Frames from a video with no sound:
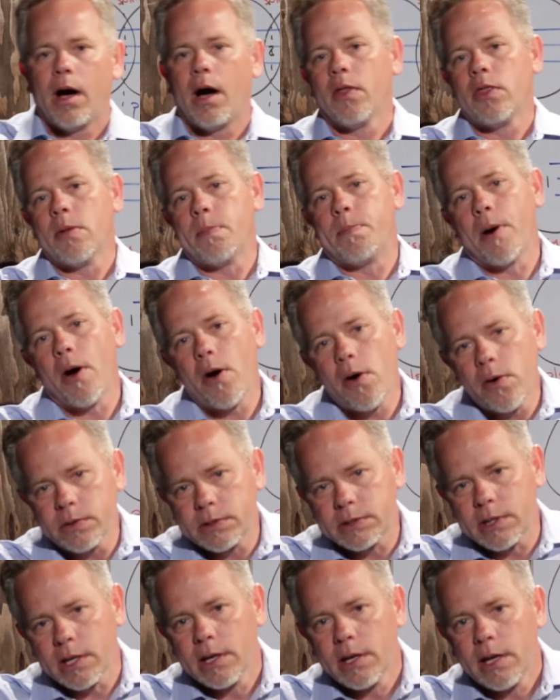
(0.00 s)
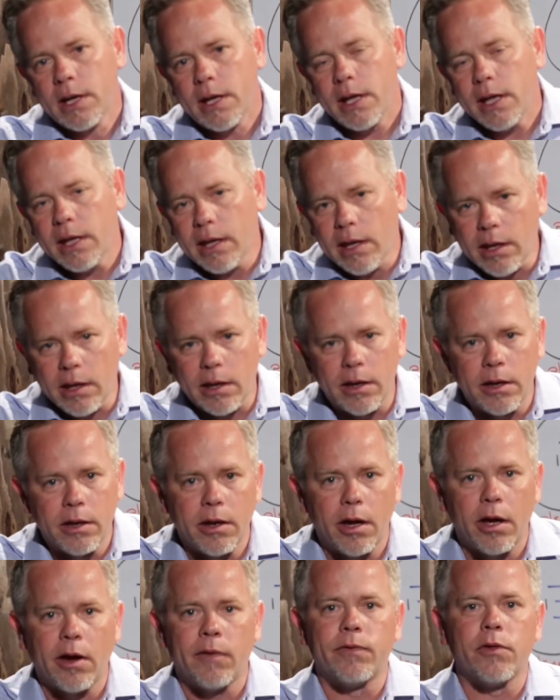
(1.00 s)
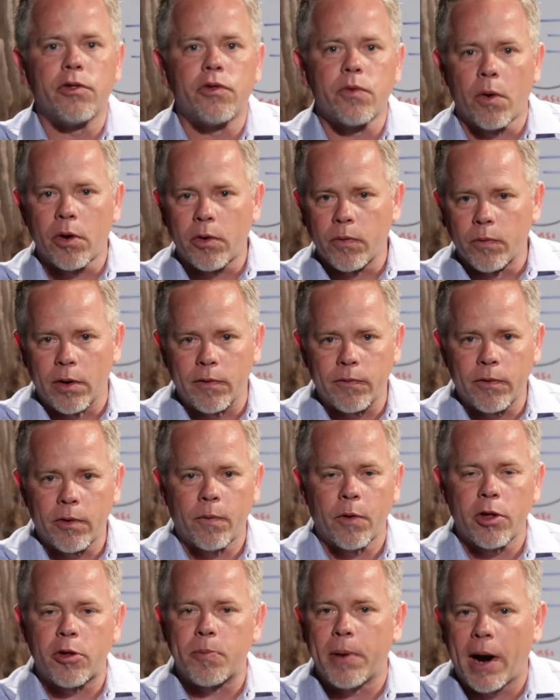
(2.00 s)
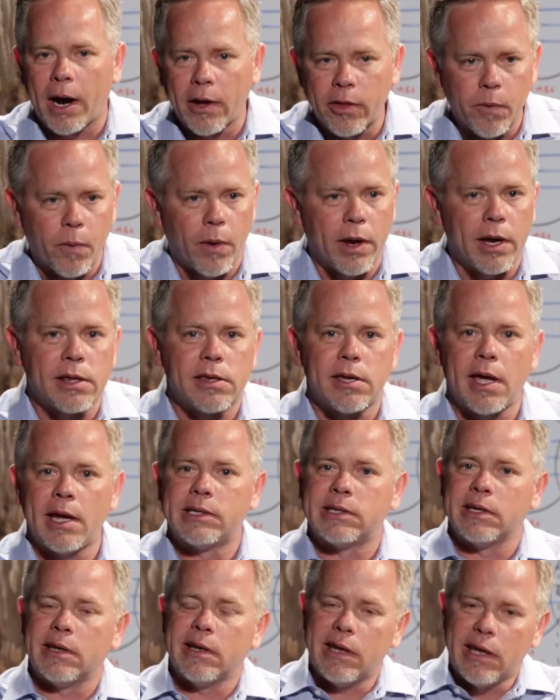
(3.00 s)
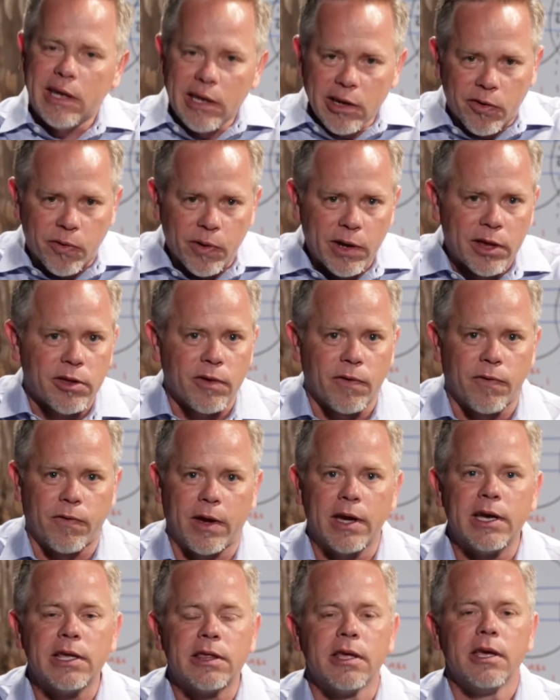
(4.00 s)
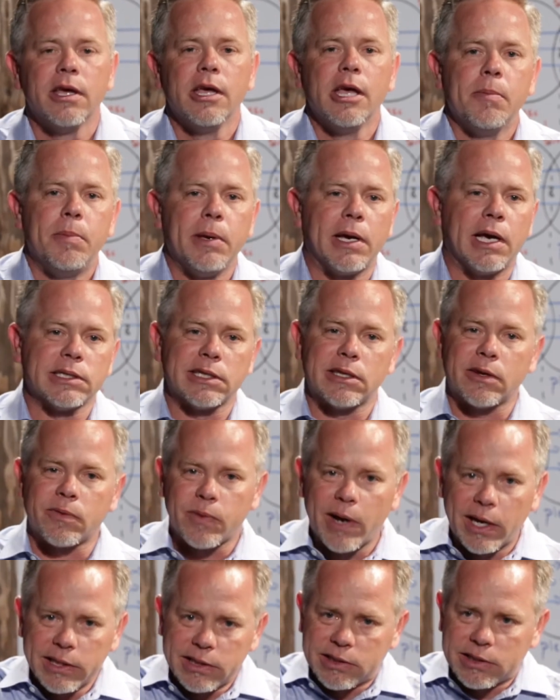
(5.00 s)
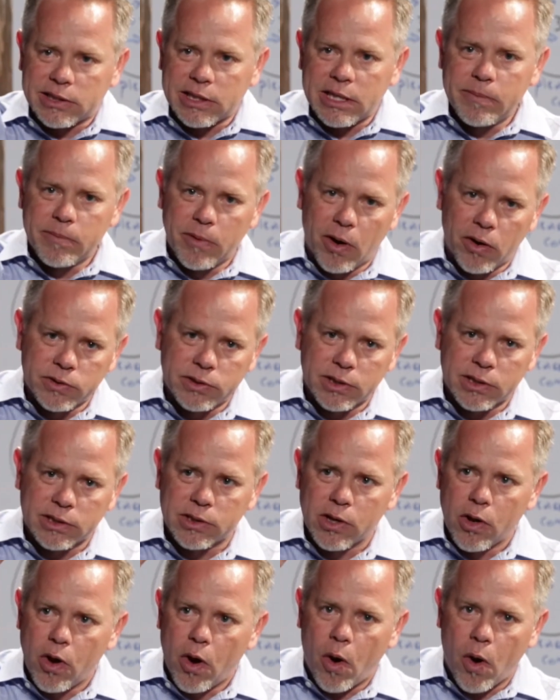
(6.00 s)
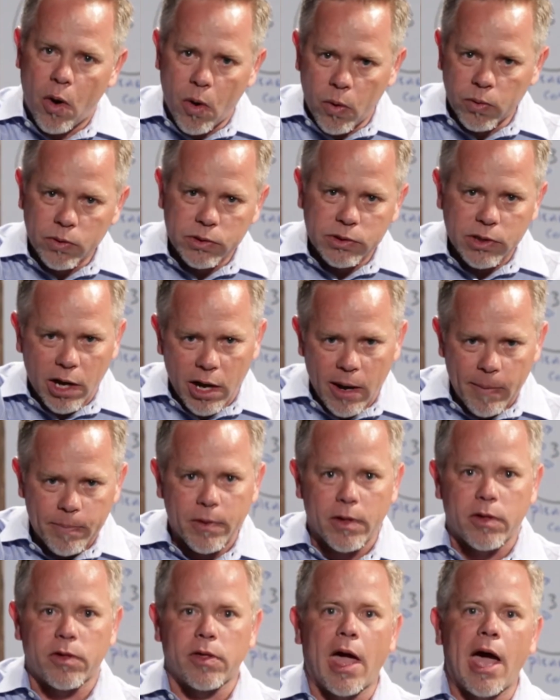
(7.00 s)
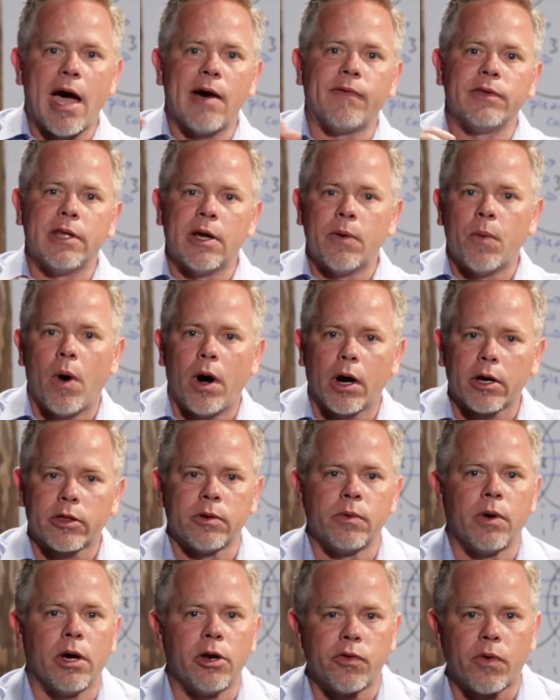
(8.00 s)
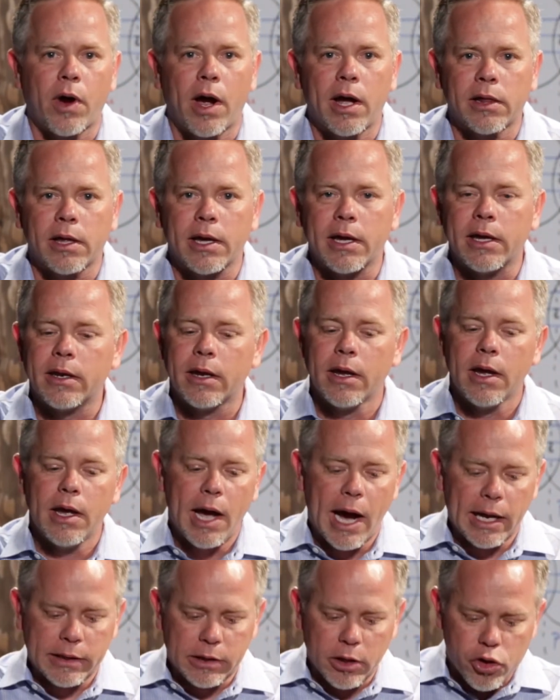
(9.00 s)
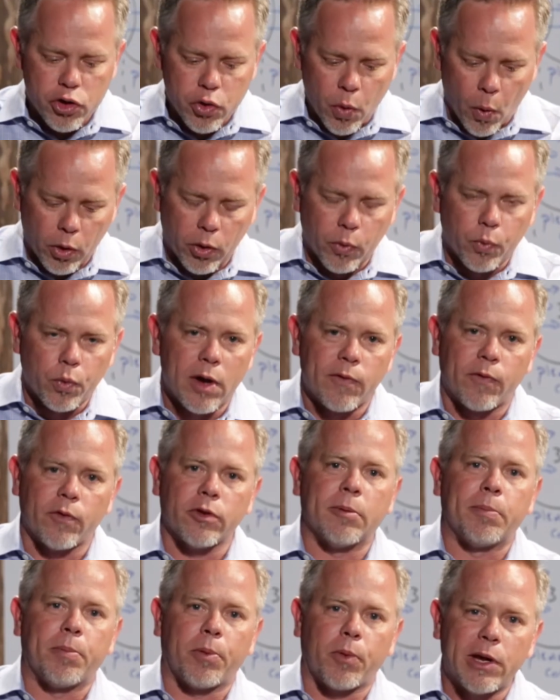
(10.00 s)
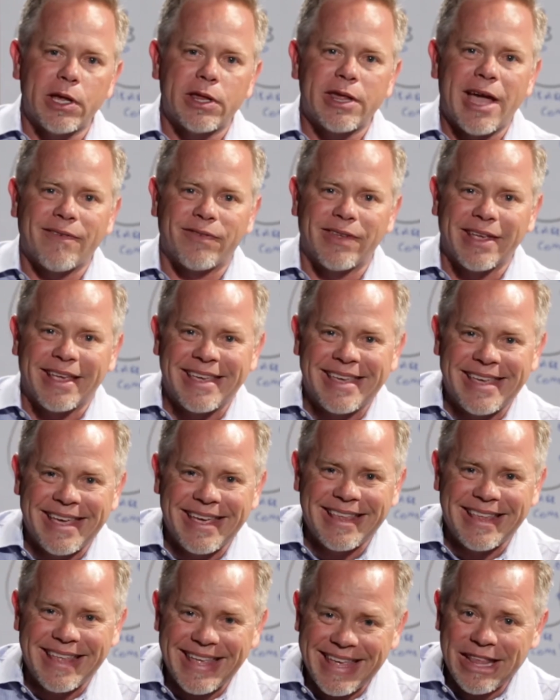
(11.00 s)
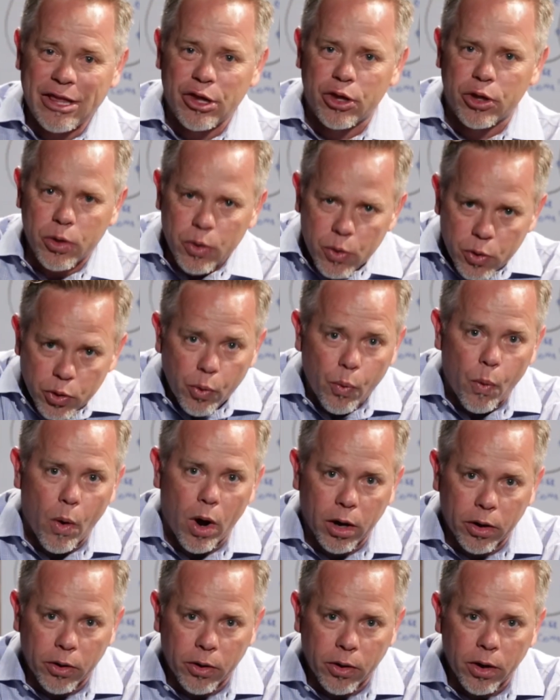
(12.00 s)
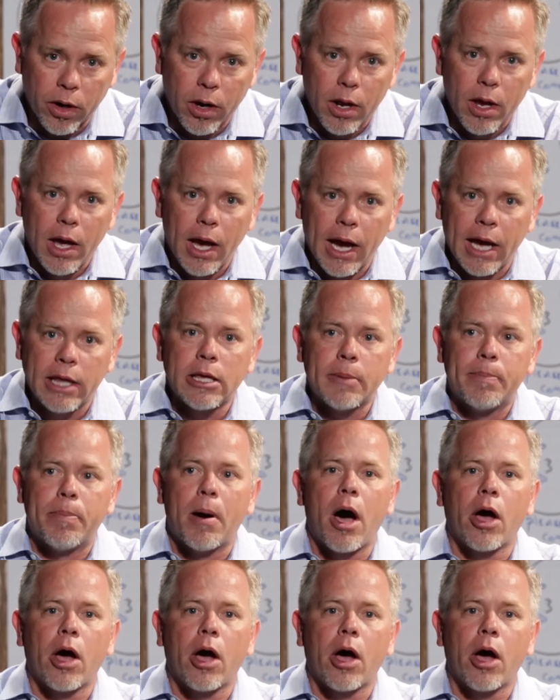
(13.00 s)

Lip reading: on the post end of the Jordan River, which, by the way, takes an increase of faith, because at the Red Sea, Moses holds up the staff and they walk through on dry land. At the Jordan River, the priests have to get into the water and the